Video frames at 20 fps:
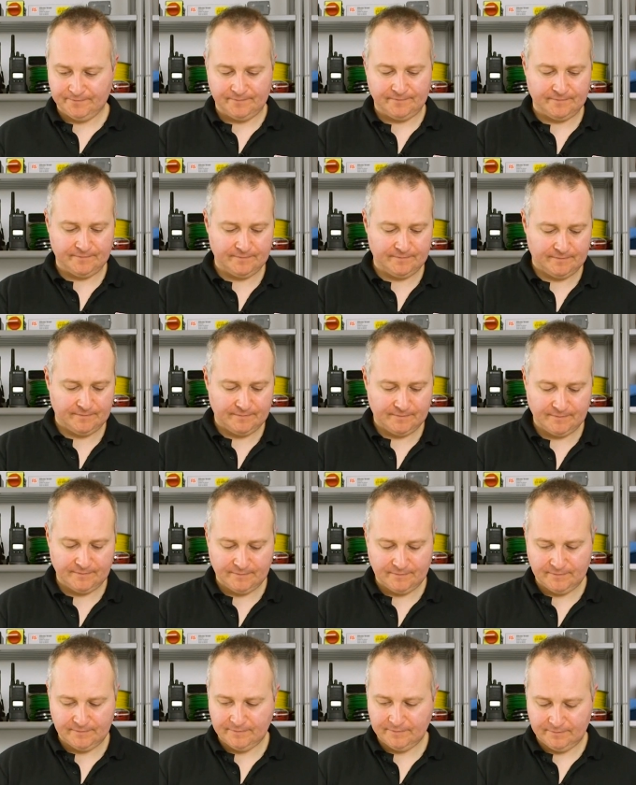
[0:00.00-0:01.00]

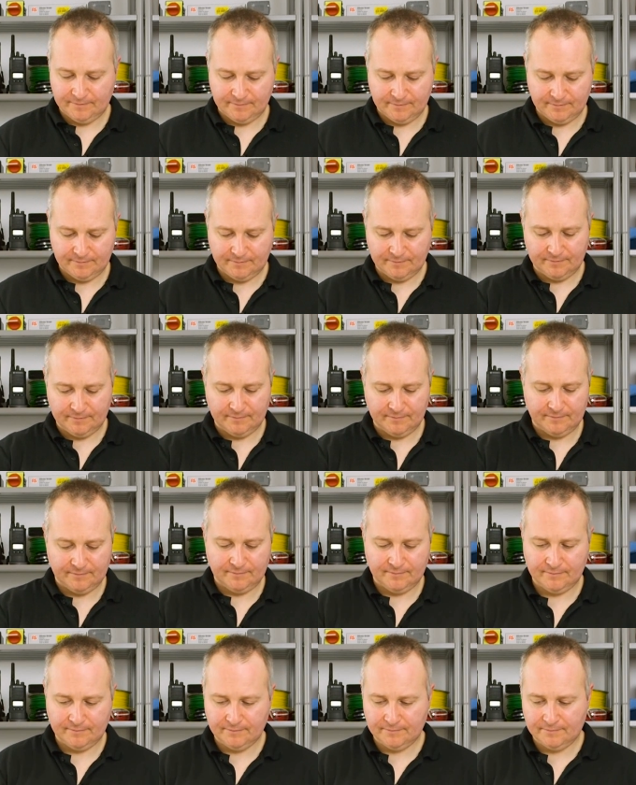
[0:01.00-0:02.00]

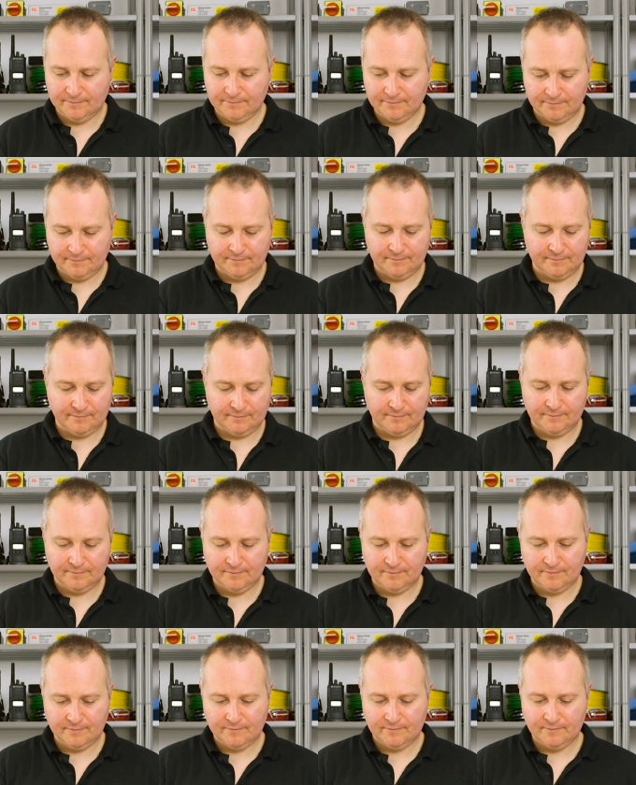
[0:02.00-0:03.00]

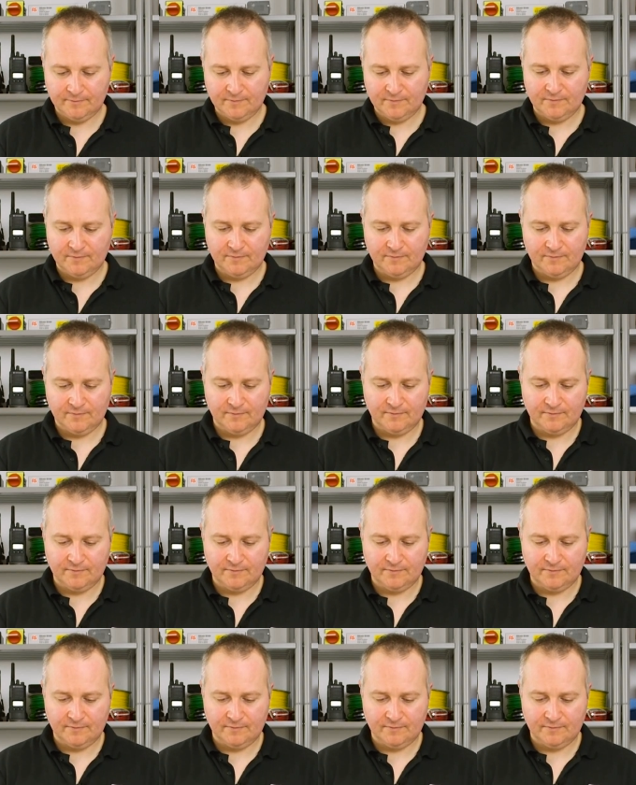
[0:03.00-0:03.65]
(no one is talking)